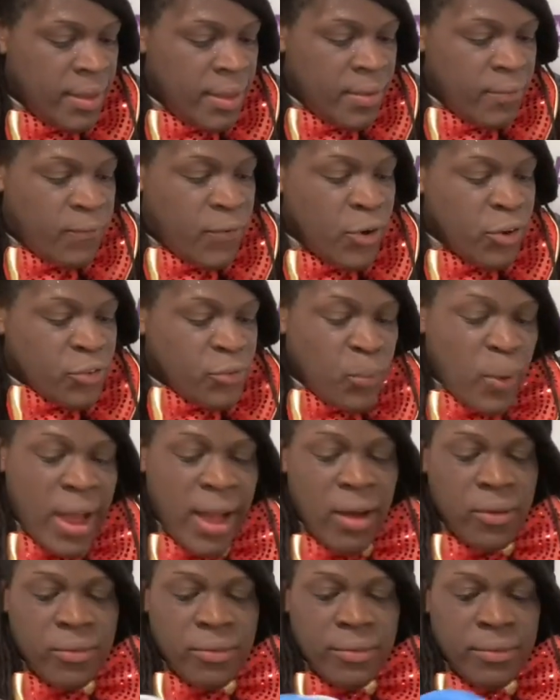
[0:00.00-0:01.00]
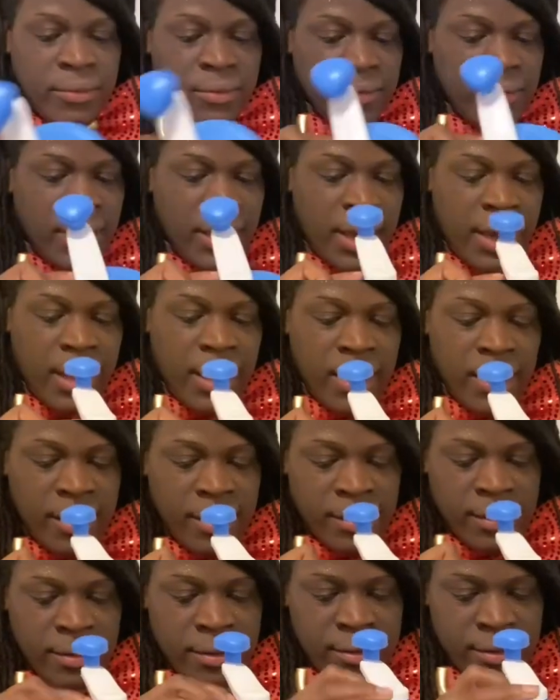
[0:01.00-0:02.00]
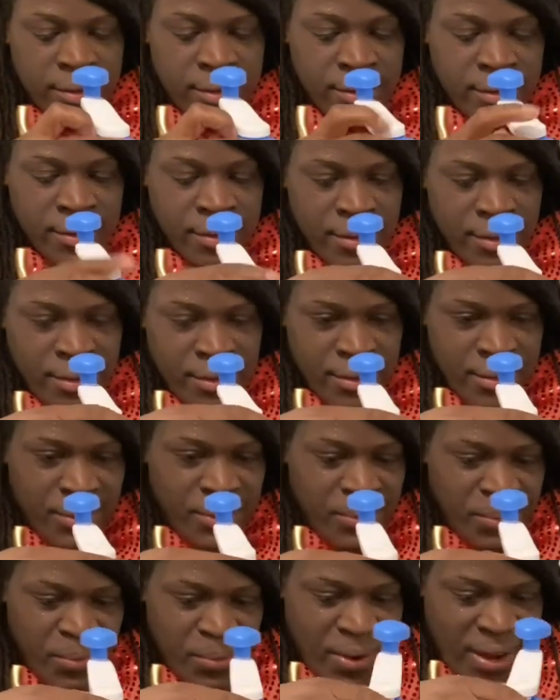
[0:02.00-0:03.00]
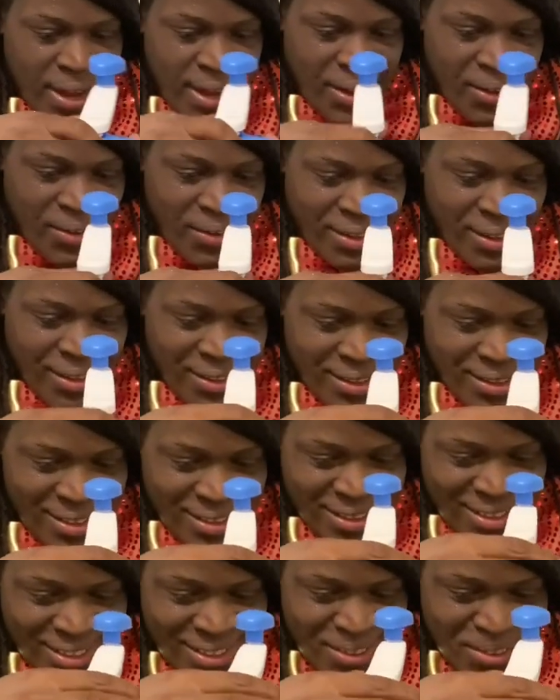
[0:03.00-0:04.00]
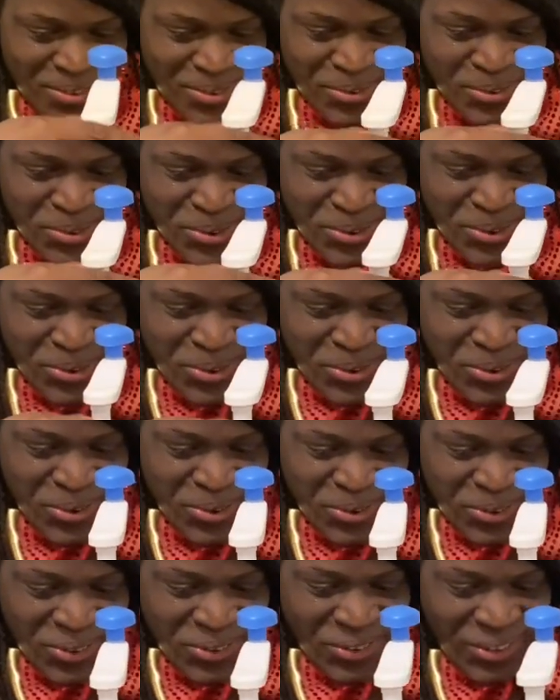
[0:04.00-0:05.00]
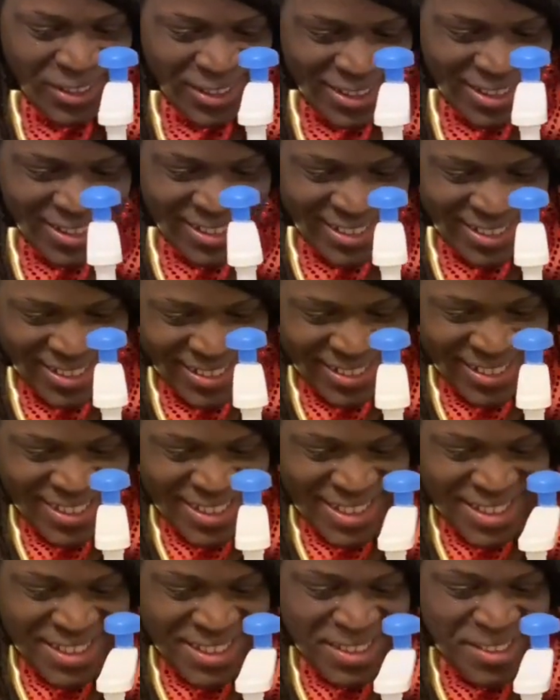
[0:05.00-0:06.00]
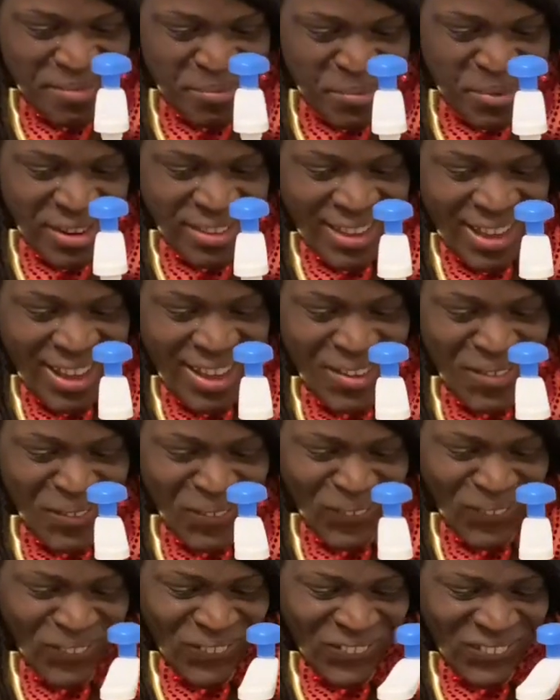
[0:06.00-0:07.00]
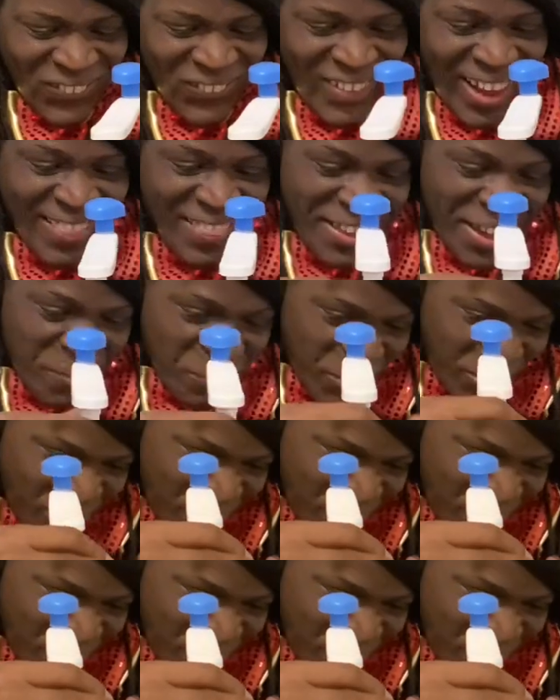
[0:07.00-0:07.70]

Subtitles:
First round. Okay? Wow. Woo. Put it down. I think I put